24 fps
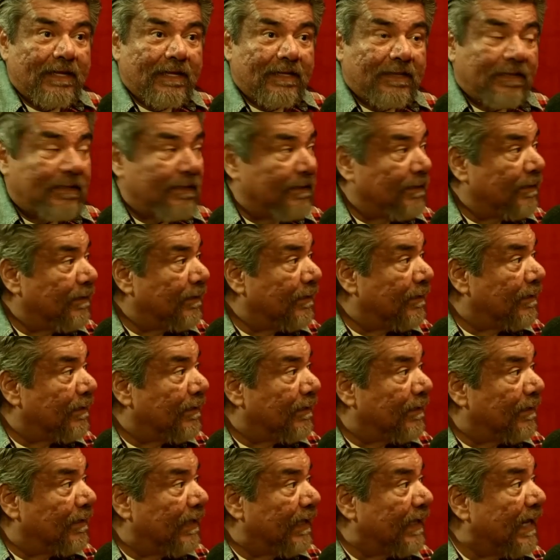
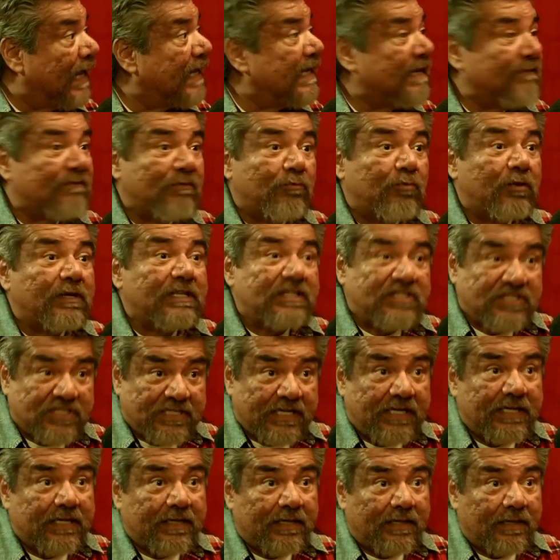And I didn't even really
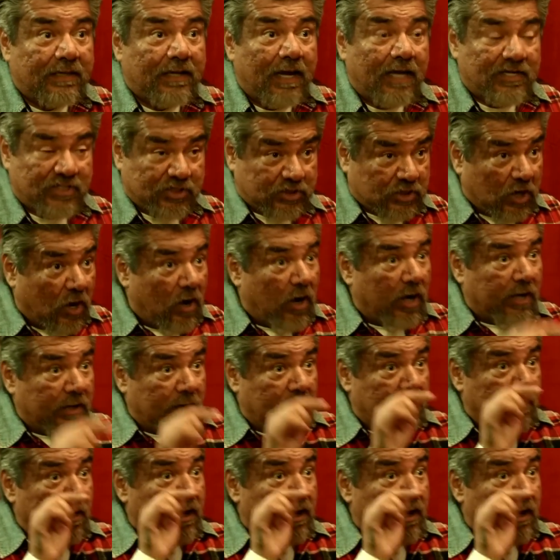see it. I saw it. You